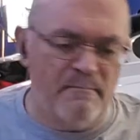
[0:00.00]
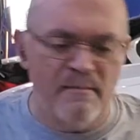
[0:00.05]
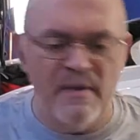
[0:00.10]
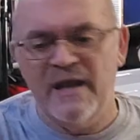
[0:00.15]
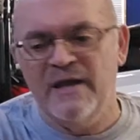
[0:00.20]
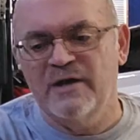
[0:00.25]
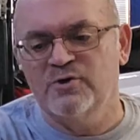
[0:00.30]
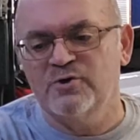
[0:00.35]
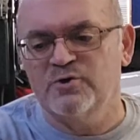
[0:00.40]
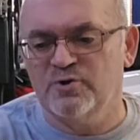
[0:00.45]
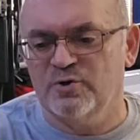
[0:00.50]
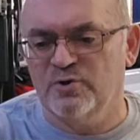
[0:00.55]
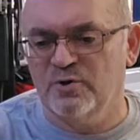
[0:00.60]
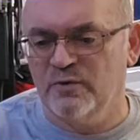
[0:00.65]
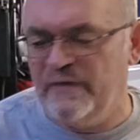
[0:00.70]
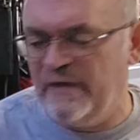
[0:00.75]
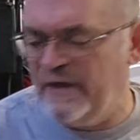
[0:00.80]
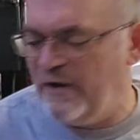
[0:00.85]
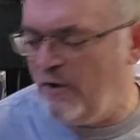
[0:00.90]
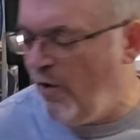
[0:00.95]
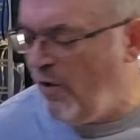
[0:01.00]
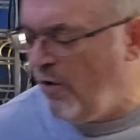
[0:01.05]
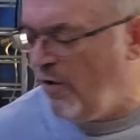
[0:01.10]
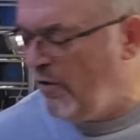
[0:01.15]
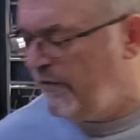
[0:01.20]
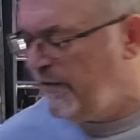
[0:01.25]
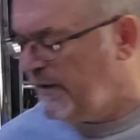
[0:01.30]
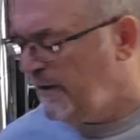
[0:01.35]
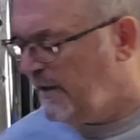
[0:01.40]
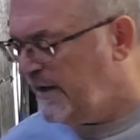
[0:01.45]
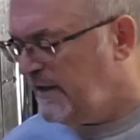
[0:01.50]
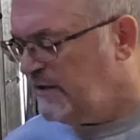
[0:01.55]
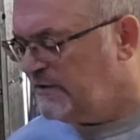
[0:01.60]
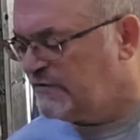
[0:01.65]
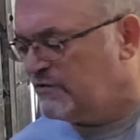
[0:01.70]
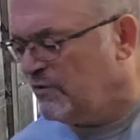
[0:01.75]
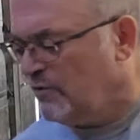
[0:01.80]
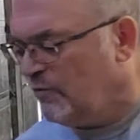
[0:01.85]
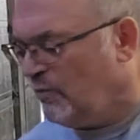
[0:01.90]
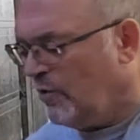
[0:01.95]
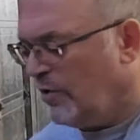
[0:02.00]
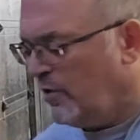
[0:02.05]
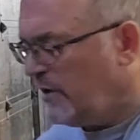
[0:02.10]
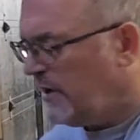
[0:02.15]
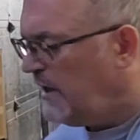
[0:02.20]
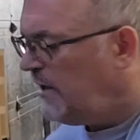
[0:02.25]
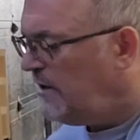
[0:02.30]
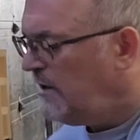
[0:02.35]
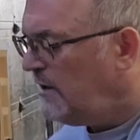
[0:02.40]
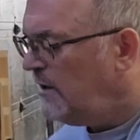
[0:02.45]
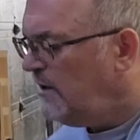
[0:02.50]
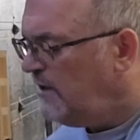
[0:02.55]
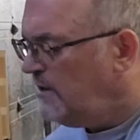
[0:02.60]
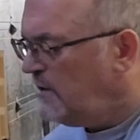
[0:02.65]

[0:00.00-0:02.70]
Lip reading: make sure that all the lights are working.